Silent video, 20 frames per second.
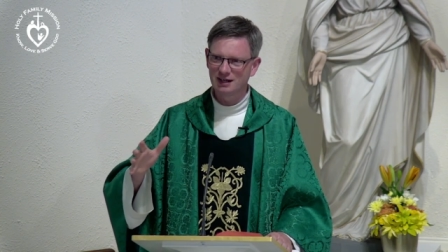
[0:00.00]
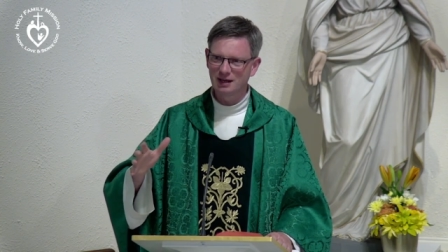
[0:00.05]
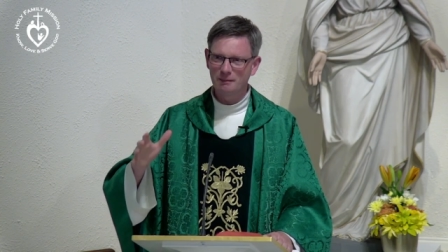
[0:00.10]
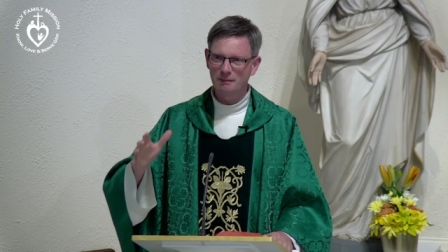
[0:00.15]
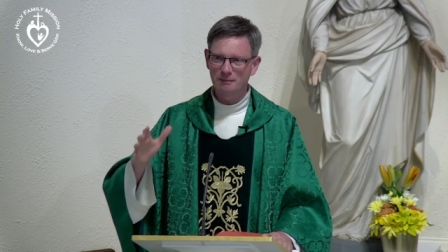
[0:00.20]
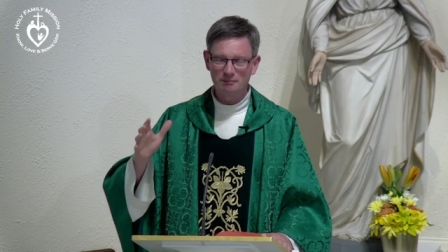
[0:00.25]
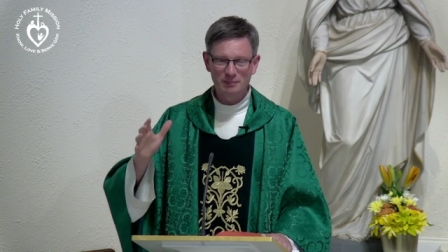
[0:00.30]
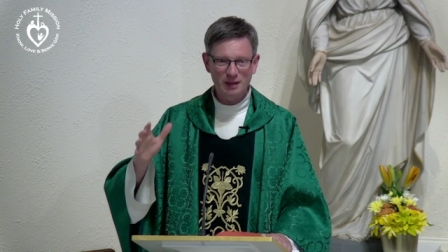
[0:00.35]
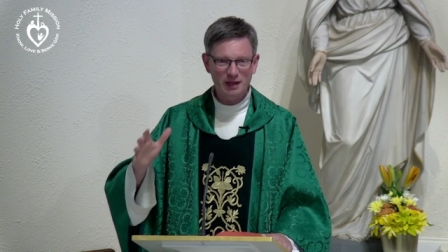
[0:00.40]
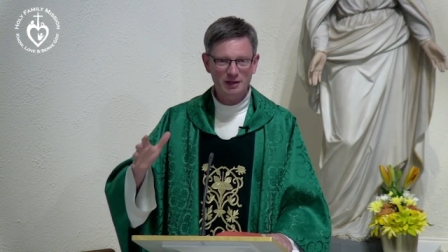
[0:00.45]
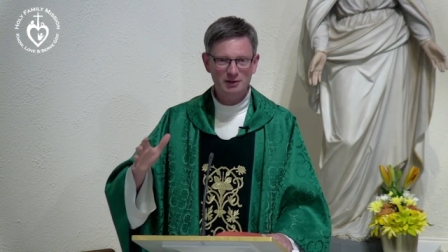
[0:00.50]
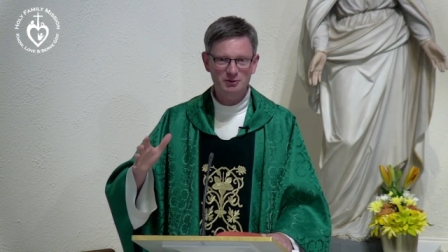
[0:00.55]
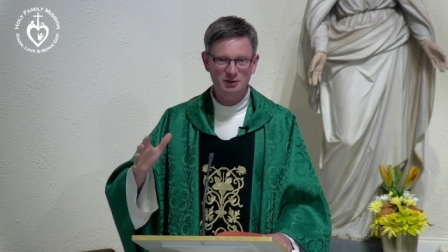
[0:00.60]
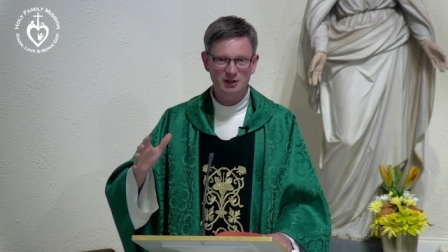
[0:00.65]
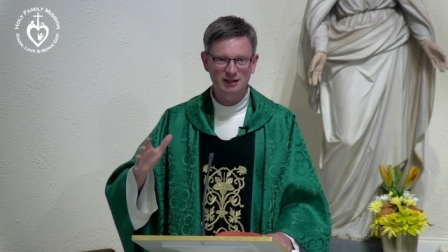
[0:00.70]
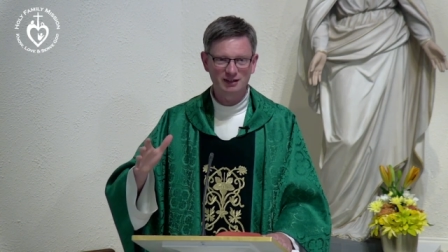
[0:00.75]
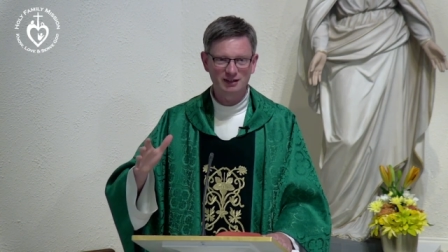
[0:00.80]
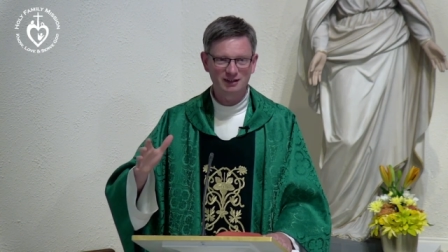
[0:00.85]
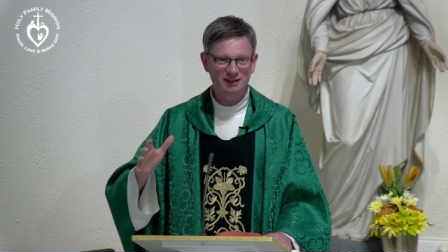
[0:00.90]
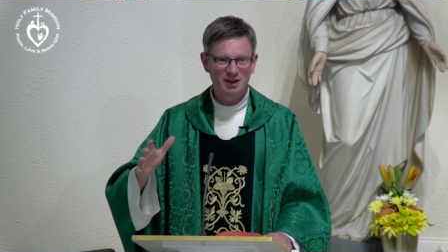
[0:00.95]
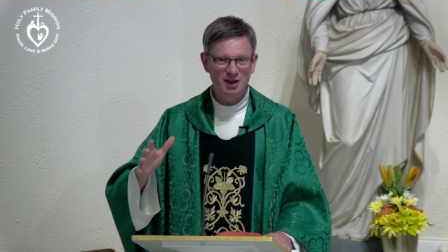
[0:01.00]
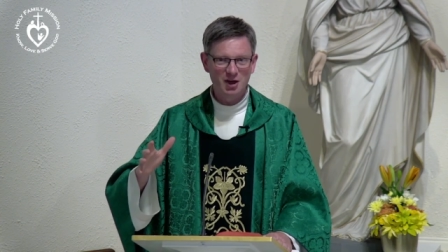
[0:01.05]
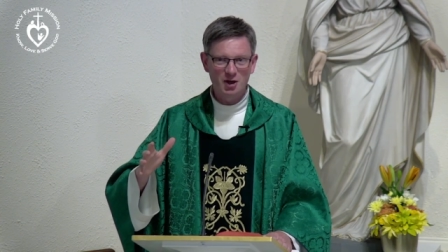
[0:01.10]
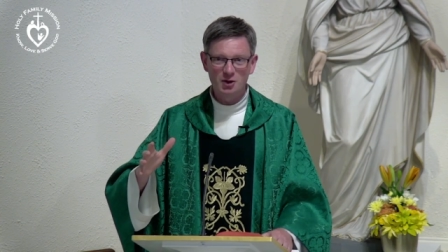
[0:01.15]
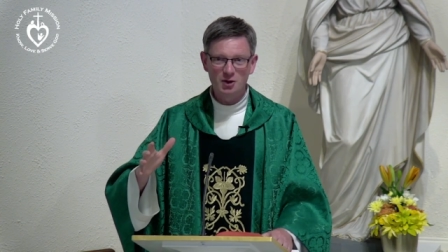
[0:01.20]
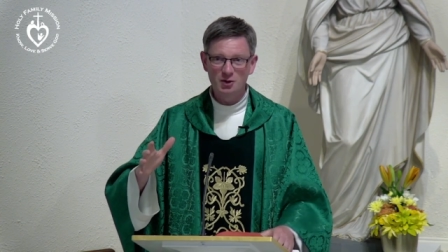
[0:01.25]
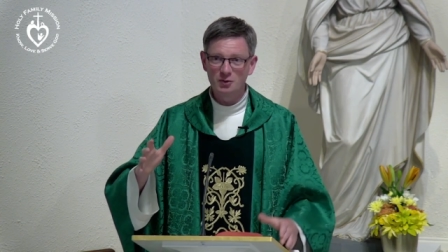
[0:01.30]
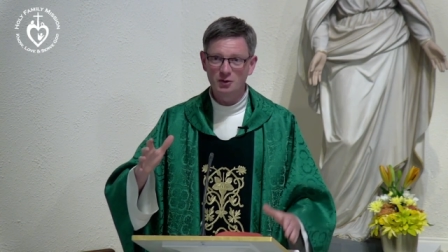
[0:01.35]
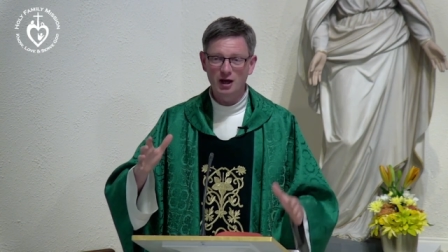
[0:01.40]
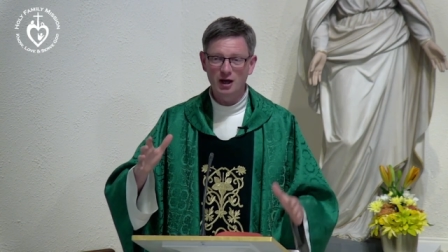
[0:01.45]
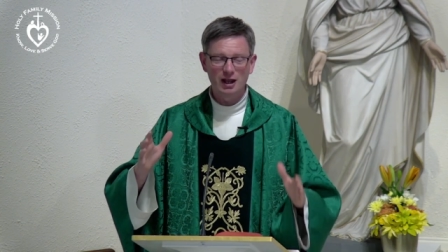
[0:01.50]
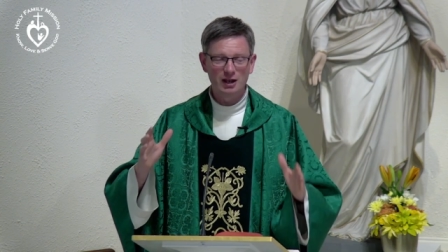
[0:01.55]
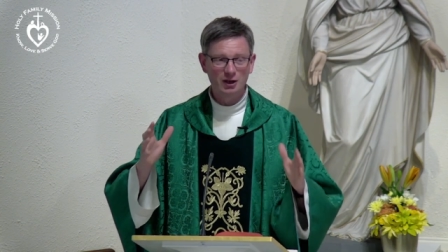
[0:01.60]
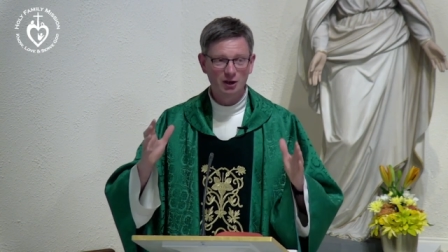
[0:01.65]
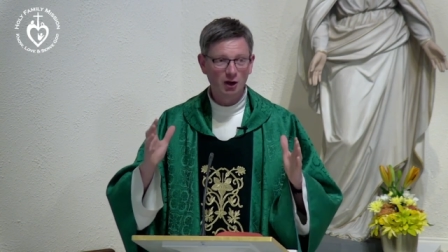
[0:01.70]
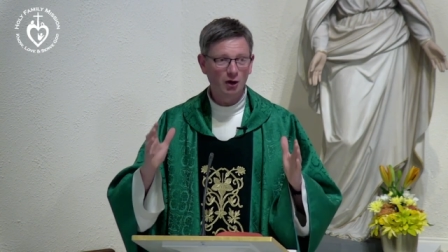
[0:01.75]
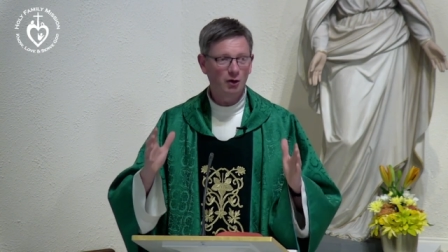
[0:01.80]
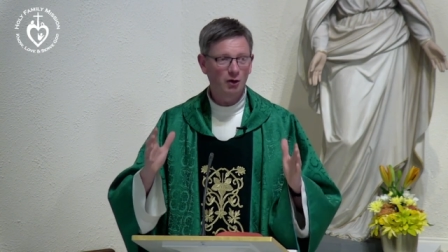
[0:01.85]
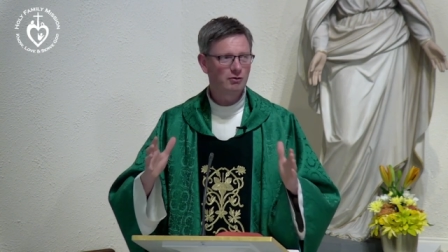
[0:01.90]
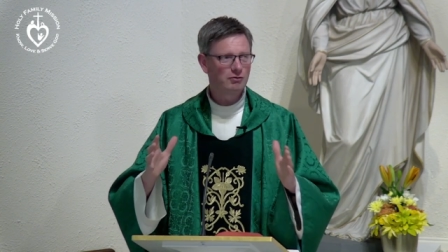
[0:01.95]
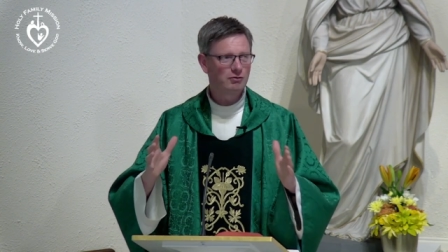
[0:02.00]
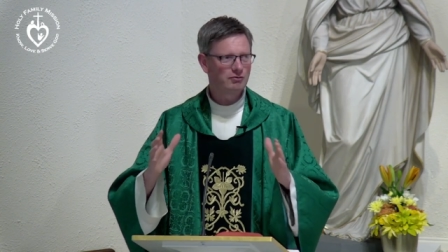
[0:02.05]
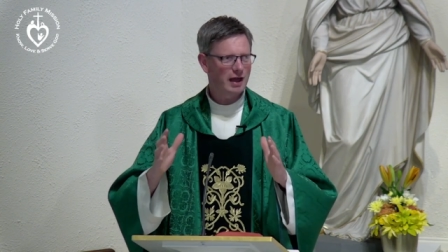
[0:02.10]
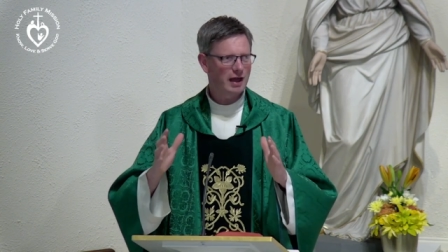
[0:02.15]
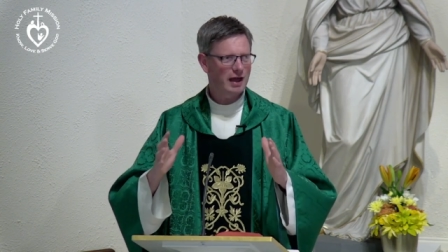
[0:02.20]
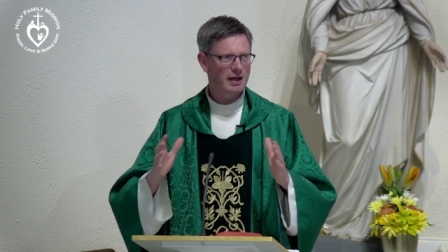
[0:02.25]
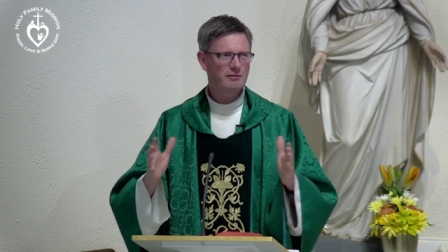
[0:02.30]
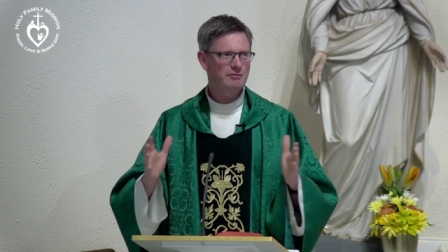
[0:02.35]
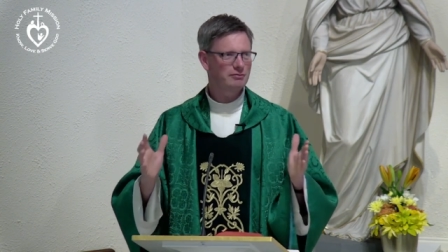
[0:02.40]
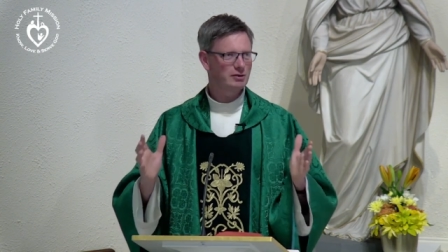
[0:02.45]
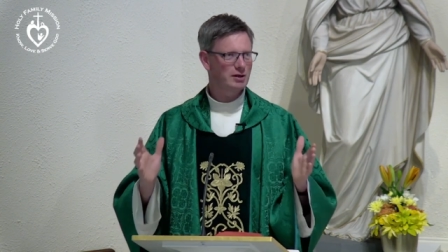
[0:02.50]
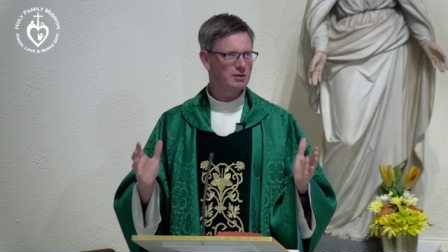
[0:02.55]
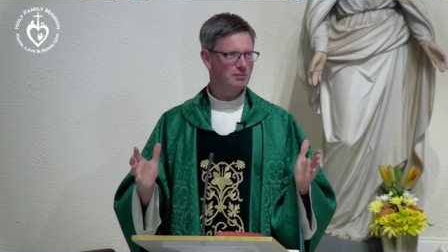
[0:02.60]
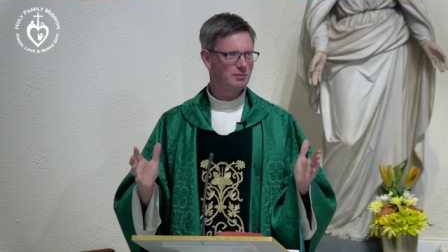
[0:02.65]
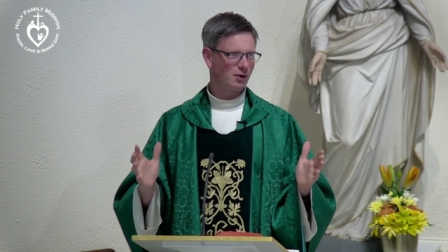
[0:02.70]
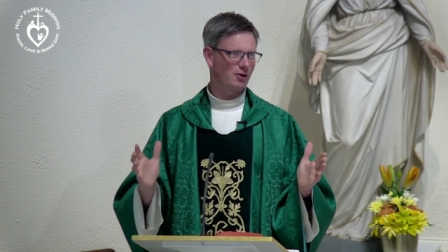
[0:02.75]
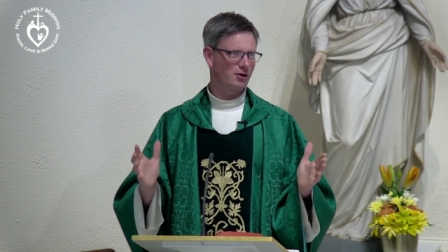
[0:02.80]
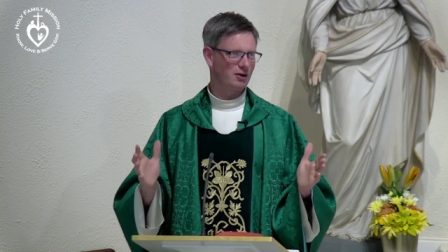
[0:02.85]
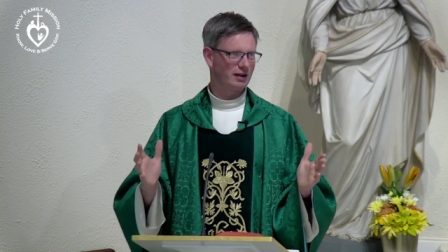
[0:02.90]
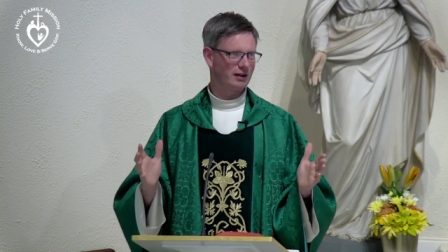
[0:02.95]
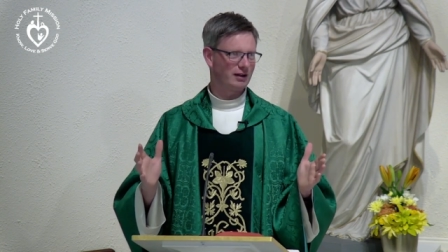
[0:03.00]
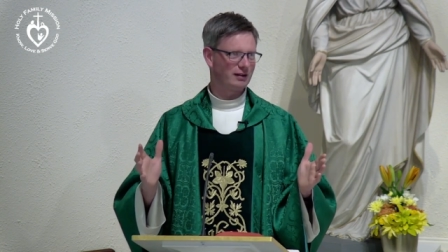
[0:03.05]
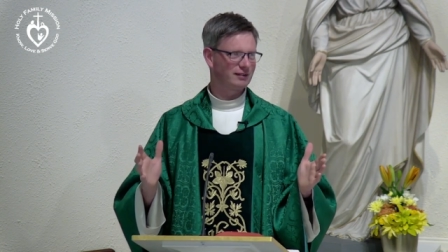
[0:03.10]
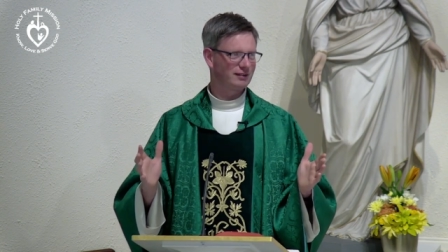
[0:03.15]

bedridden, who love every morning